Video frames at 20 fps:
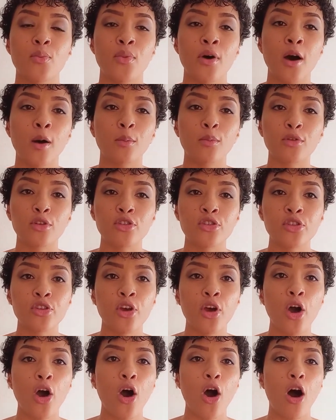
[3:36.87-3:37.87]
purpose
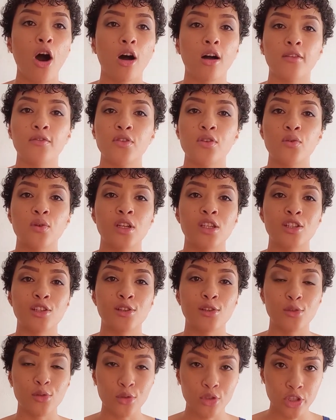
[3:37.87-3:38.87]
of the
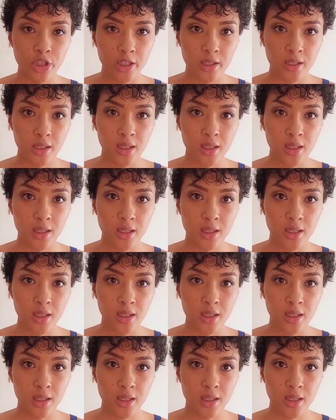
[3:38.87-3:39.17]
resolution.